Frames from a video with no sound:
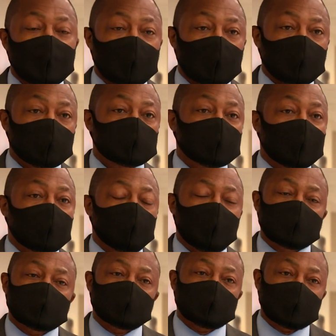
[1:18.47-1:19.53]
it looks like
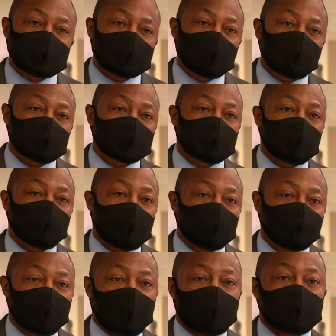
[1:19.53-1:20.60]
about 60% of our
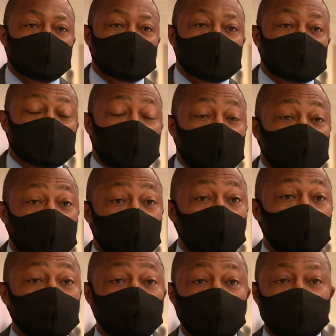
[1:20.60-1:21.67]
families are saying they
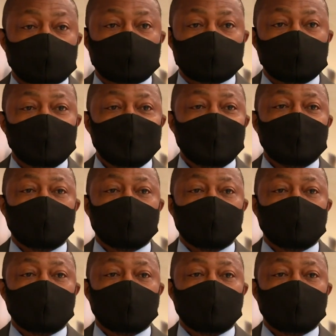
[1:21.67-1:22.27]
want virtual